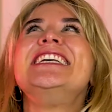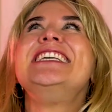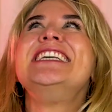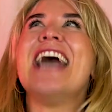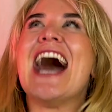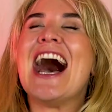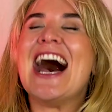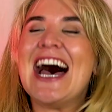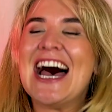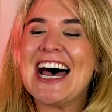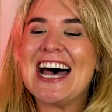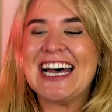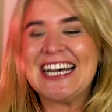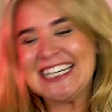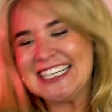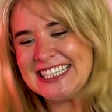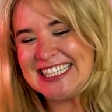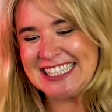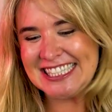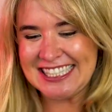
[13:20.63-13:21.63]

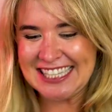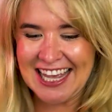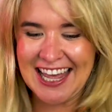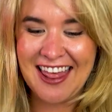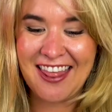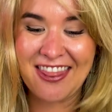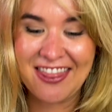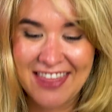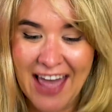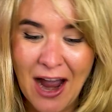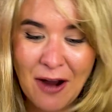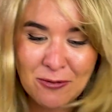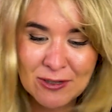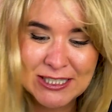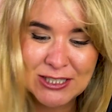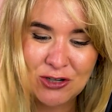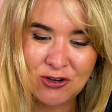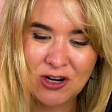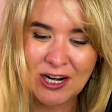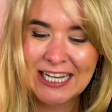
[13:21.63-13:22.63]
yes, that
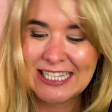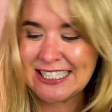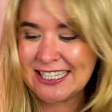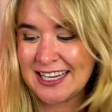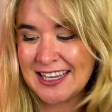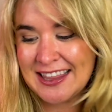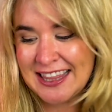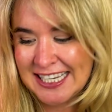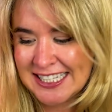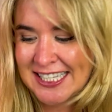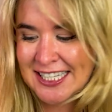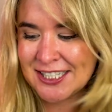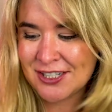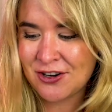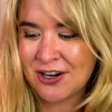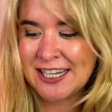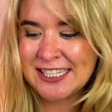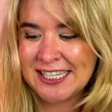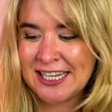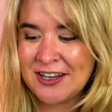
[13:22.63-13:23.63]
was crazy. This is
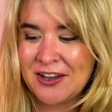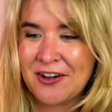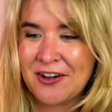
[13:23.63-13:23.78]
crazy